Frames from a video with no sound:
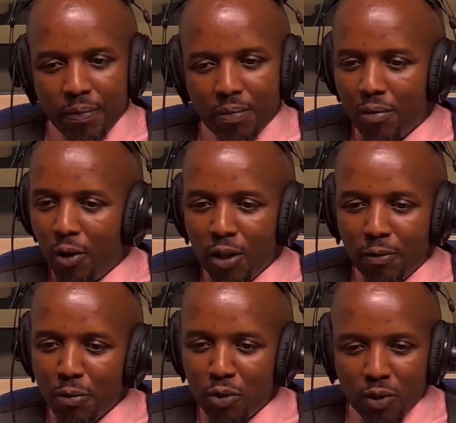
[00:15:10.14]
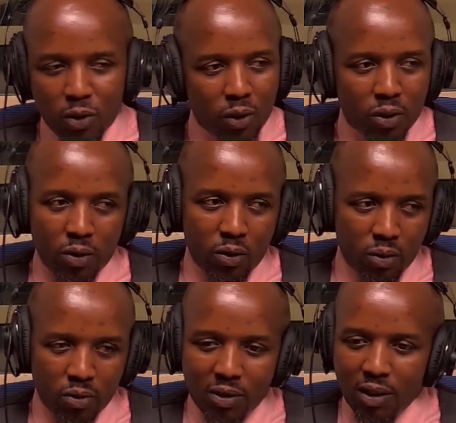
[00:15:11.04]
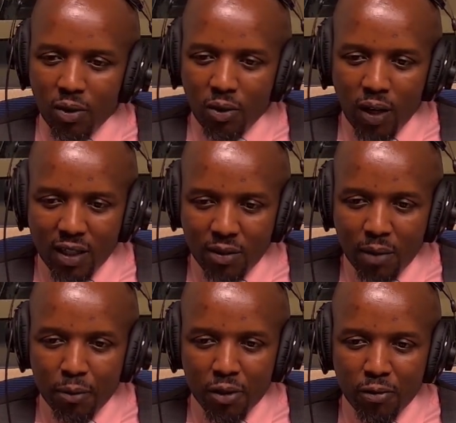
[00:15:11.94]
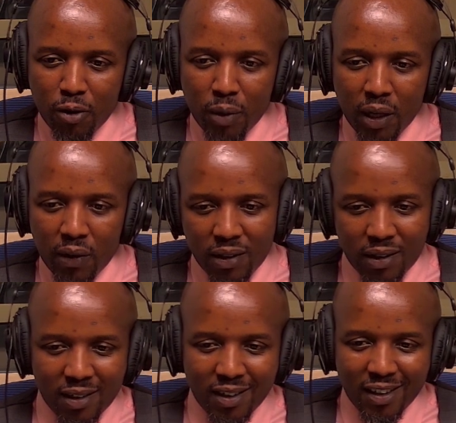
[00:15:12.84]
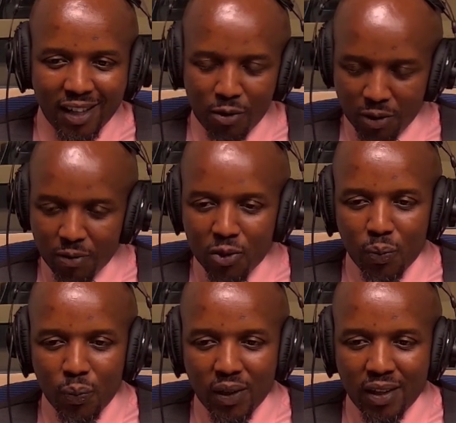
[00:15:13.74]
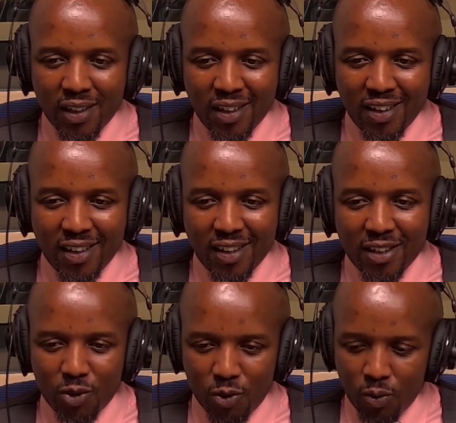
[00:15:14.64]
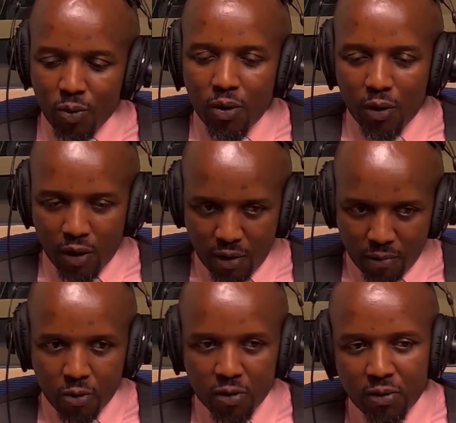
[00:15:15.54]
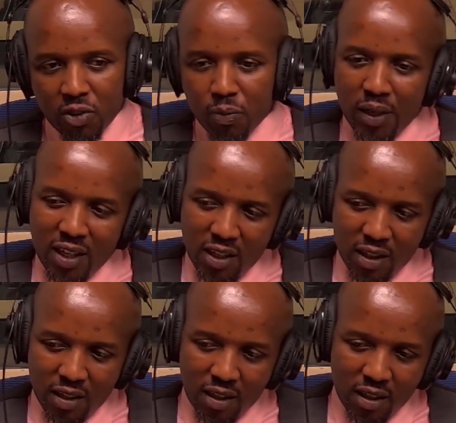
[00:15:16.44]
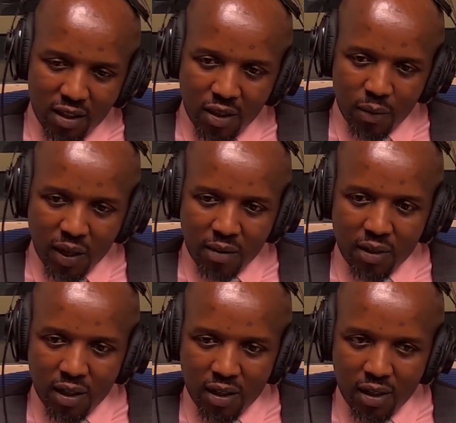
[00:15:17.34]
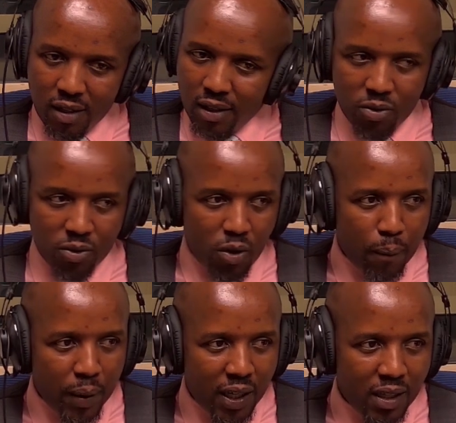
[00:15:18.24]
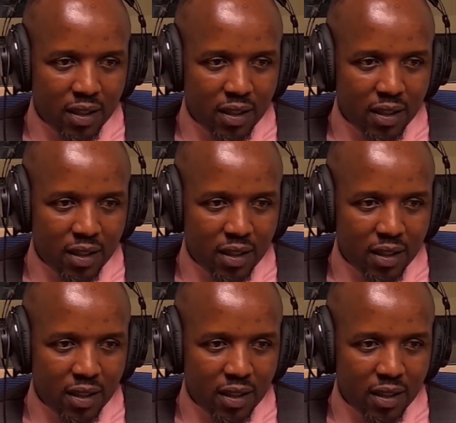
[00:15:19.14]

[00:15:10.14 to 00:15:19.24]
Only for him to be told, no, you still owe us 1.4 million. And he was forced to pay. So if he was forced to pay, he went and you know, complained.